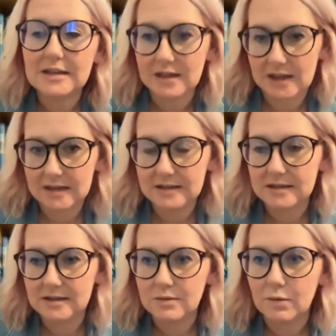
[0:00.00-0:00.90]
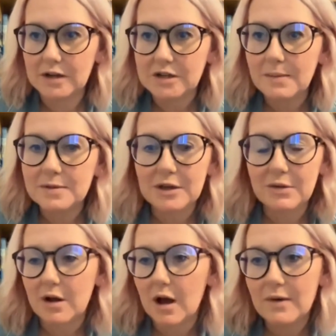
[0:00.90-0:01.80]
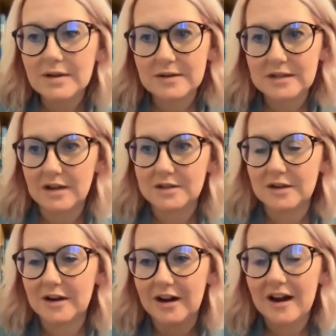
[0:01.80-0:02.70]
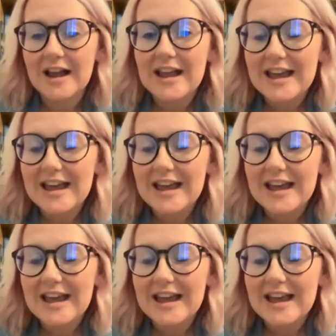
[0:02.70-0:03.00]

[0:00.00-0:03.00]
this workshop. So you can always reach out to her